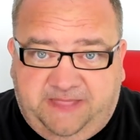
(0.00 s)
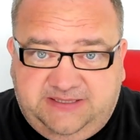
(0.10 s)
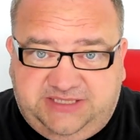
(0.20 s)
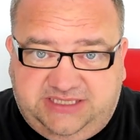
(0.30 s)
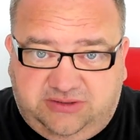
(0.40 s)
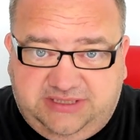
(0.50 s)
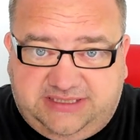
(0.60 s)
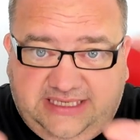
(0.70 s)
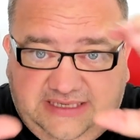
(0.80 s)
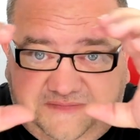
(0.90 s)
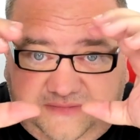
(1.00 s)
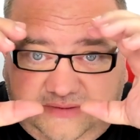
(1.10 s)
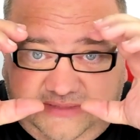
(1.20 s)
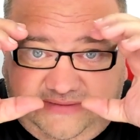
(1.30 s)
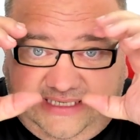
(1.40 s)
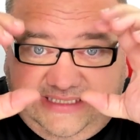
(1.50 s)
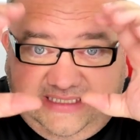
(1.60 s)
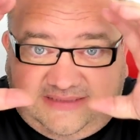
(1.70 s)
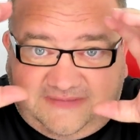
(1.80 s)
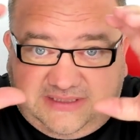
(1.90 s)
she's got this thing in front of me, right?
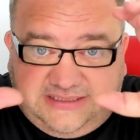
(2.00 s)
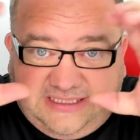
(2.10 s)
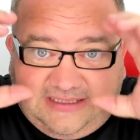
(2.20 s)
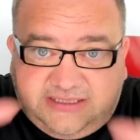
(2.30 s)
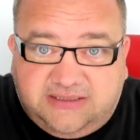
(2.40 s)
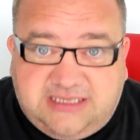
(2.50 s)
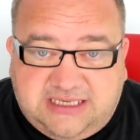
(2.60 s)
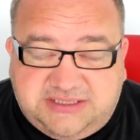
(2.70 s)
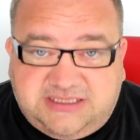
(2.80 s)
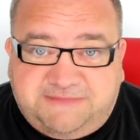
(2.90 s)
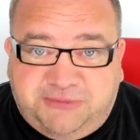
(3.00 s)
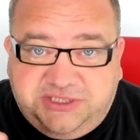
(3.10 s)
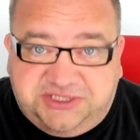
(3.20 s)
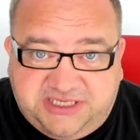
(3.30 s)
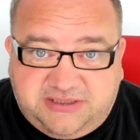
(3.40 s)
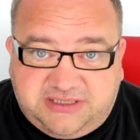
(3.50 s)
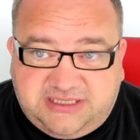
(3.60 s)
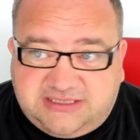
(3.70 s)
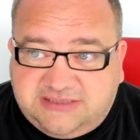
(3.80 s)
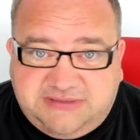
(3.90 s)
These fucking things that you can like. She says, "Put your chin on it."
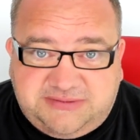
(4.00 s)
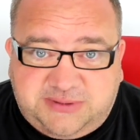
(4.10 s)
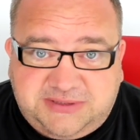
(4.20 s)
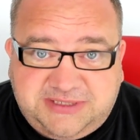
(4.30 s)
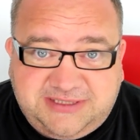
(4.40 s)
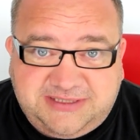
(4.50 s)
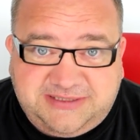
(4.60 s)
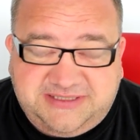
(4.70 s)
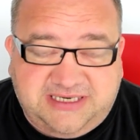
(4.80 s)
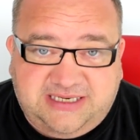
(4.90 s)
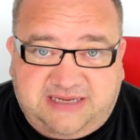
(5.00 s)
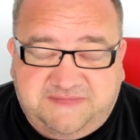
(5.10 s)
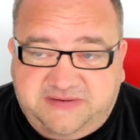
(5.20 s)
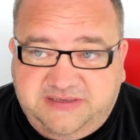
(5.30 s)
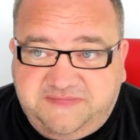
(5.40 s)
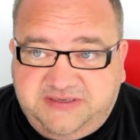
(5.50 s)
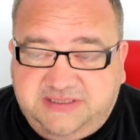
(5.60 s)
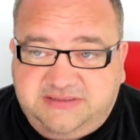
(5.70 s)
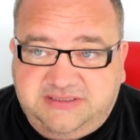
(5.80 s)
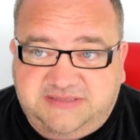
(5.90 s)
I said, "Which one?" Didn't laugh or
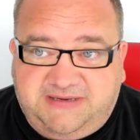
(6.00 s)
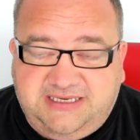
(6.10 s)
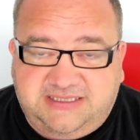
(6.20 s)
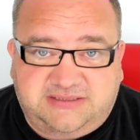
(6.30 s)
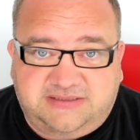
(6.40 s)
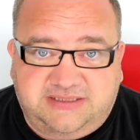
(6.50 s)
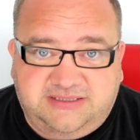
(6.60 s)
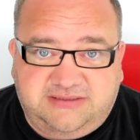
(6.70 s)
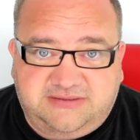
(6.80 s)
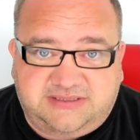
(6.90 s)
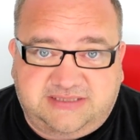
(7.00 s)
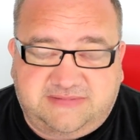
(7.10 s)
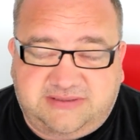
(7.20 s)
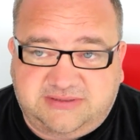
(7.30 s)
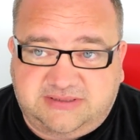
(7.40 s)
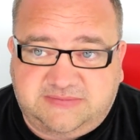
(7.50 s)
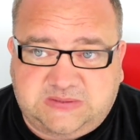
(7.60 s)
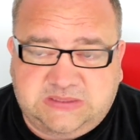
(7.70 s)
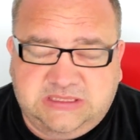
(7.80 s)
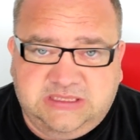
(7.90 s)
anything. She's Spanish, so she didn't understand what I was on
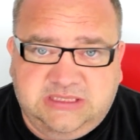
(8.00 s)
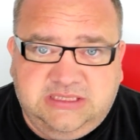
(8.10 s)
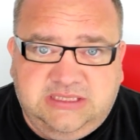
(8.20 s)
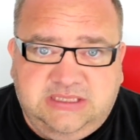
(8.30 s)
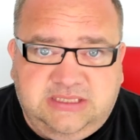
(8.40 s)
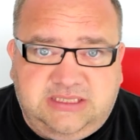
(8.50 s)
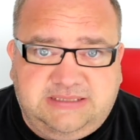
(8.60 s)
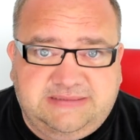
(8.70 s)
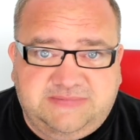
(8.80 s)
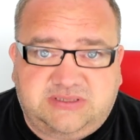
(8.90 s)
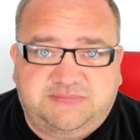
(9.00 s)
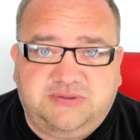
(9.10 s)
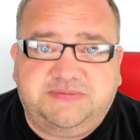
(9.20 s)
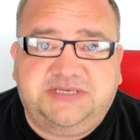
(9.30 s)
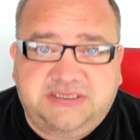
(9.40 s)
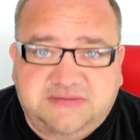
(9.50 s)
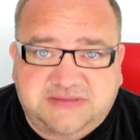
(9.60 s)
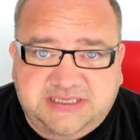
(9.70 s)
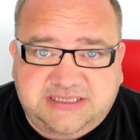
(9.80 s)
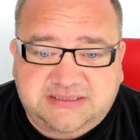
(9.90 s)
about. Um, so puts my chin on
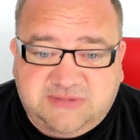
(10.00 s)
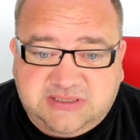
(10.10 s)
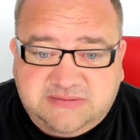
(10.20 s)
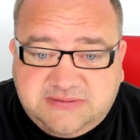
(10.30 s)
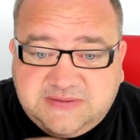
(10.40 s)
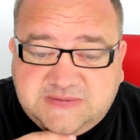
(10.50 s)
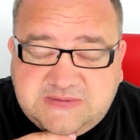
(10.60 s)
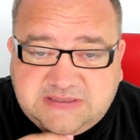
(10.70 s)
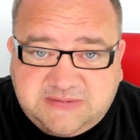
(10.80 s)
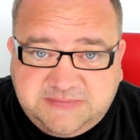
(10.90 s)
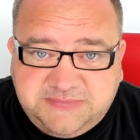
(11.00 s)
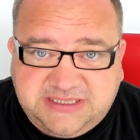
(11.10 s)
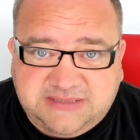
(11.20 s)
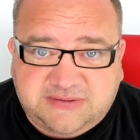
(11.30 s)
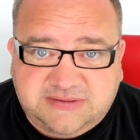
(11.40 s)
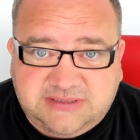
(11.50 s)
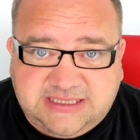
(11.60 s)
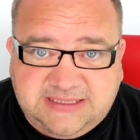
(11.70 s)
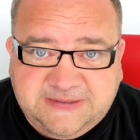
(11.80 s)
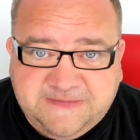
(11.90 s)
thing. Well, that one, biggest one,
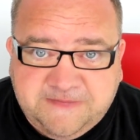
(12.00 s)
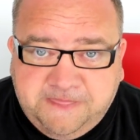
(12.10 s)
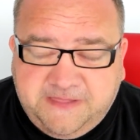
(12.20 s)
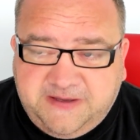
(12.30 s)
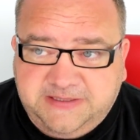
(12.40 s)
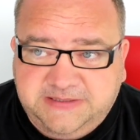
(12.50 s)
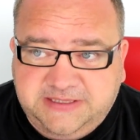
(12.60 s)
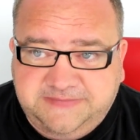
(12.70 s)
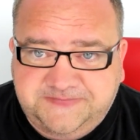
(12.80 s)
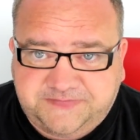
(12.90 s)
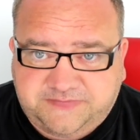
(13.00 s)
right? And um,